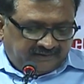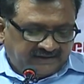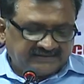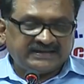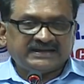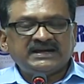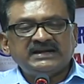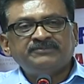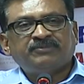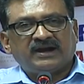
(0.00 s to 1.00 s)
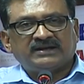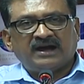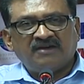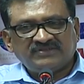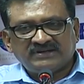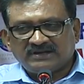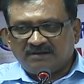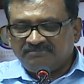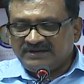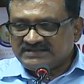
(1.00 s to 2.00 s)
The second part, after
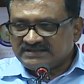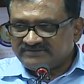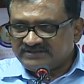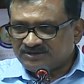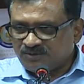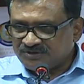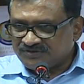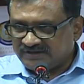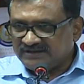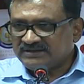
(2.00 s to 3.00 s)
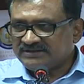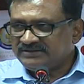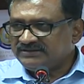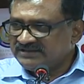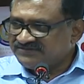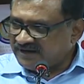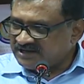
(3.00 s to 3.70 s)
completion of this coursework, this